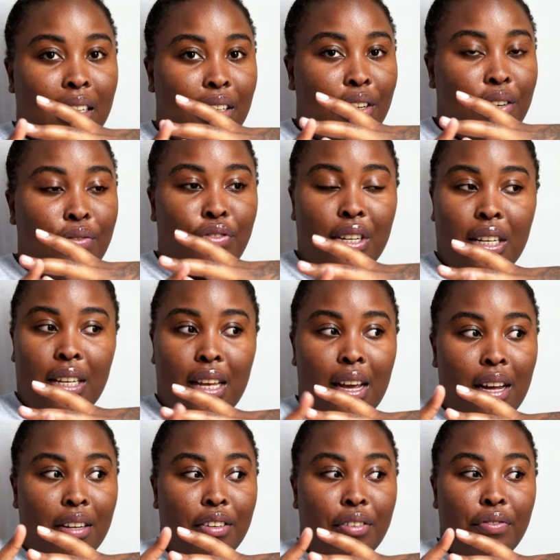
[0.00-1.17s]
a lot of drinking,
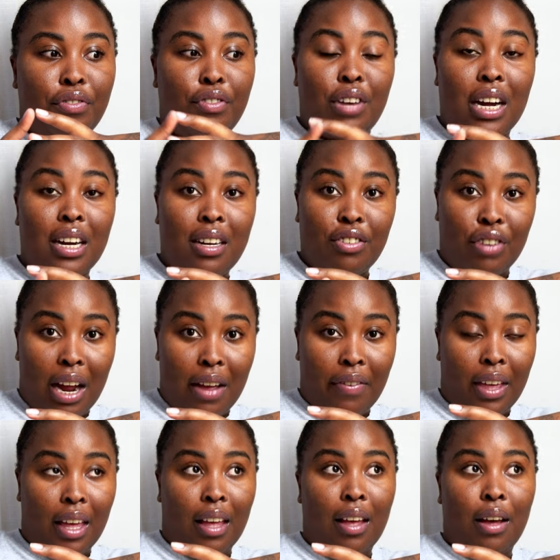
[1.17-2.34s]
a lot of drunk
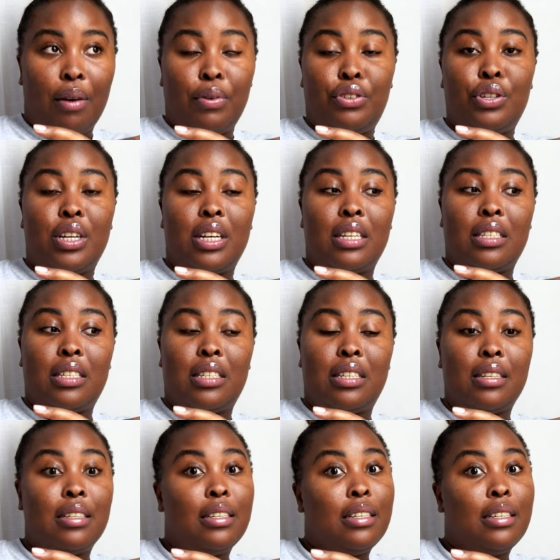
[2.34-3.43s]
driving, which is,